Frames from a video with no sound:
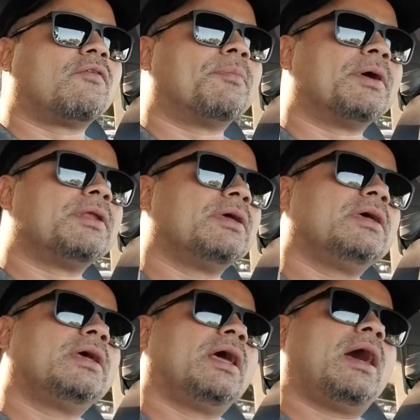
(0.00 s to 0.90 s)
But
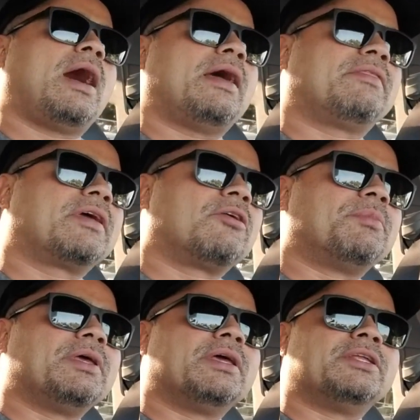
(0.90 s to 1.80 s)
I think it'll
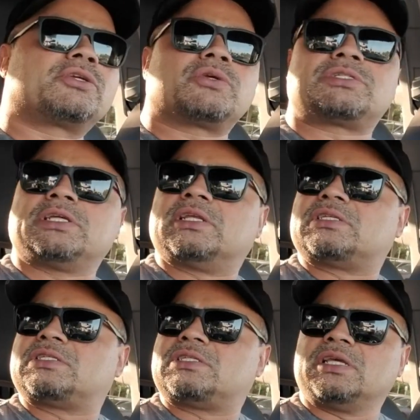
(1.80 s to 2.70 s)
be interesting to
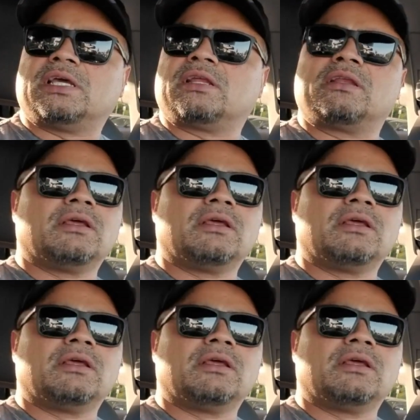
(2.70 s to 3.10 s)
see it